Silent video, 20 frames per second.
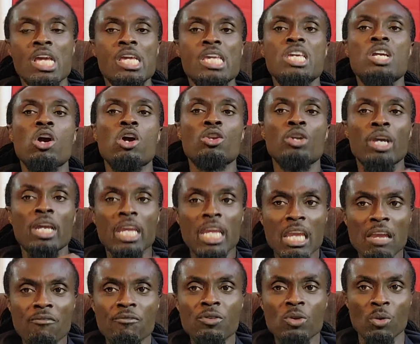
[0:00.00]
He going to
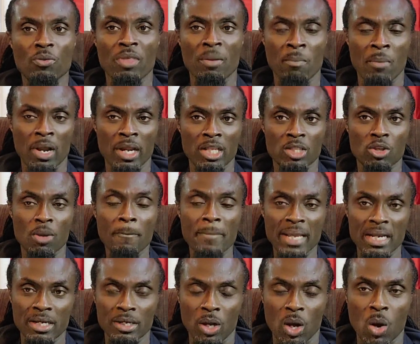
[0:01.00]
give you the money to
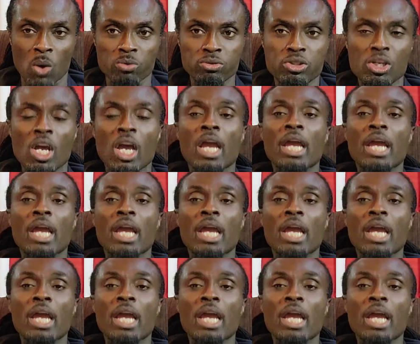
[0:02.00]
build the house.